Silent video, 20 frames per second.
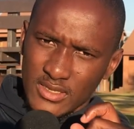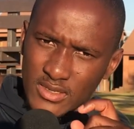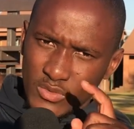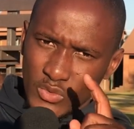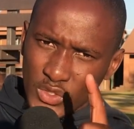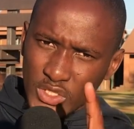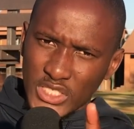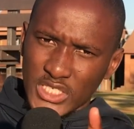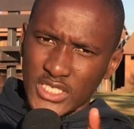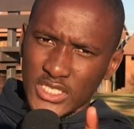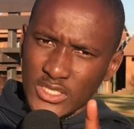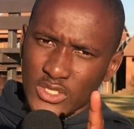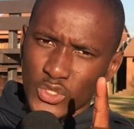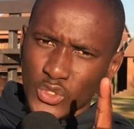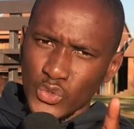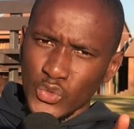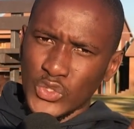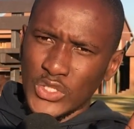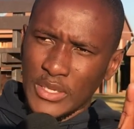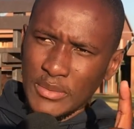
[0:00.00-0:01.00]
which is
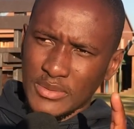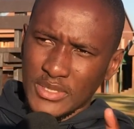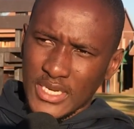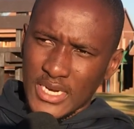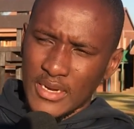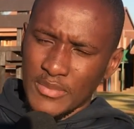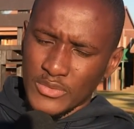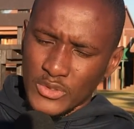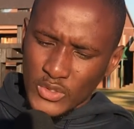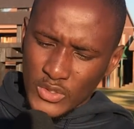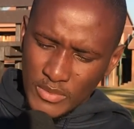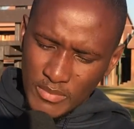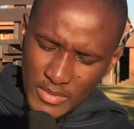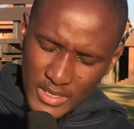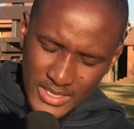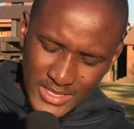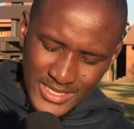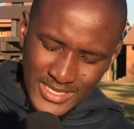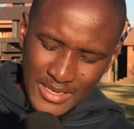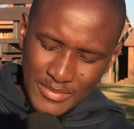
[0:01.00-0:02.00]
you
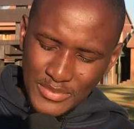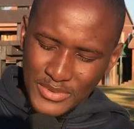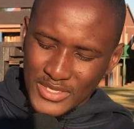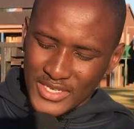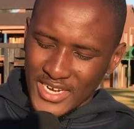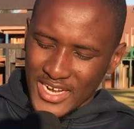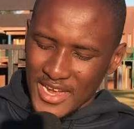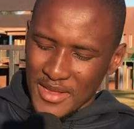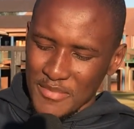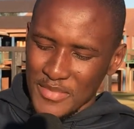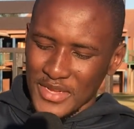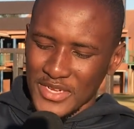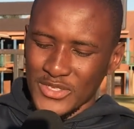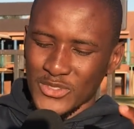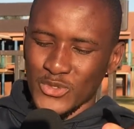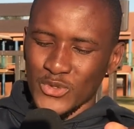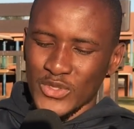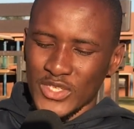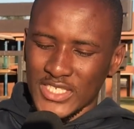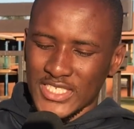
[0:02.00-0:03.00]
subscribing
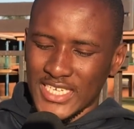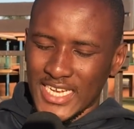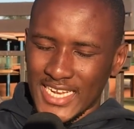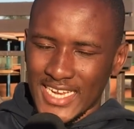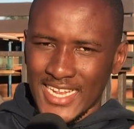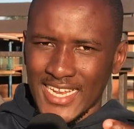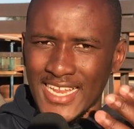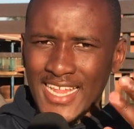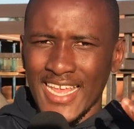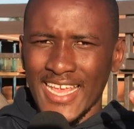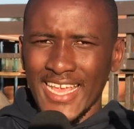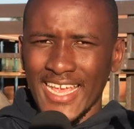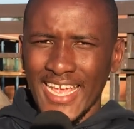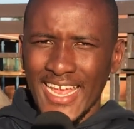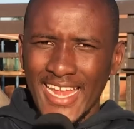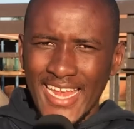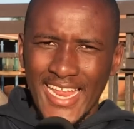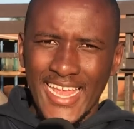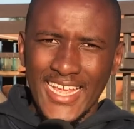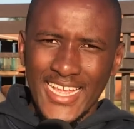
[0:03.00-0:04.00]
to the channel
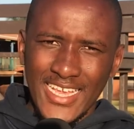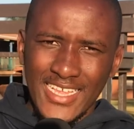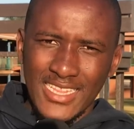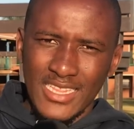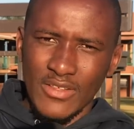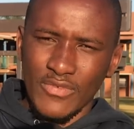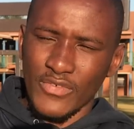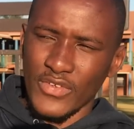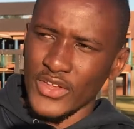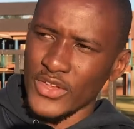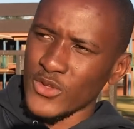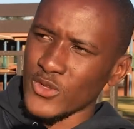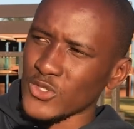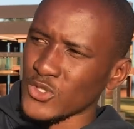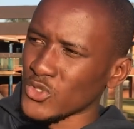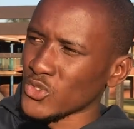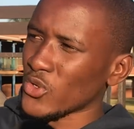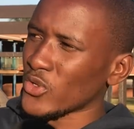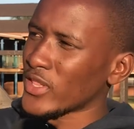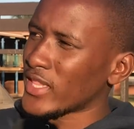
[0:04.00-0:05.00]
and liking the video
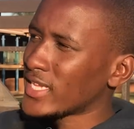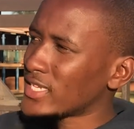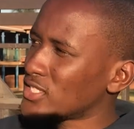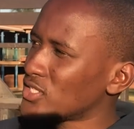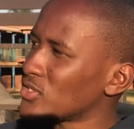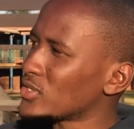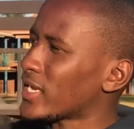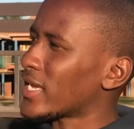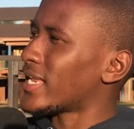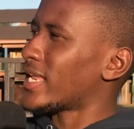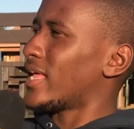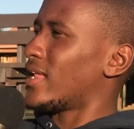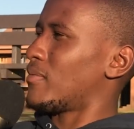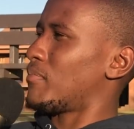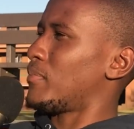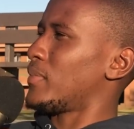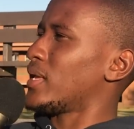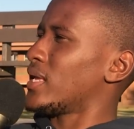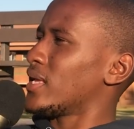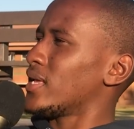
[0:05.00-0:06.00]
so that you can help
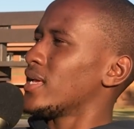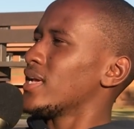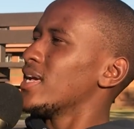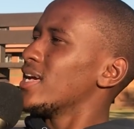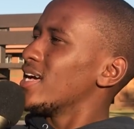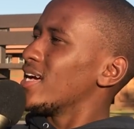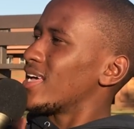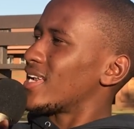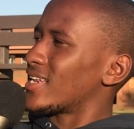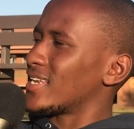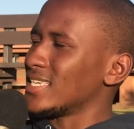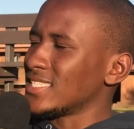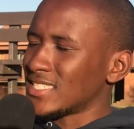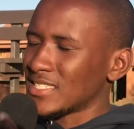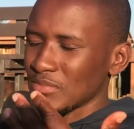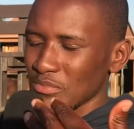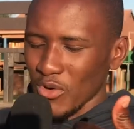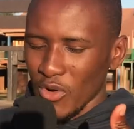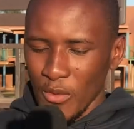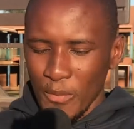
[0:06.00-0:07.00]
me reach
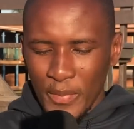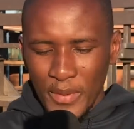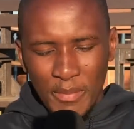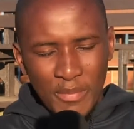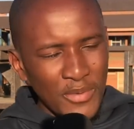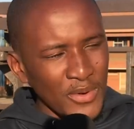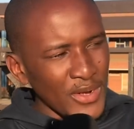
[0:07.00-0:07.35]
more people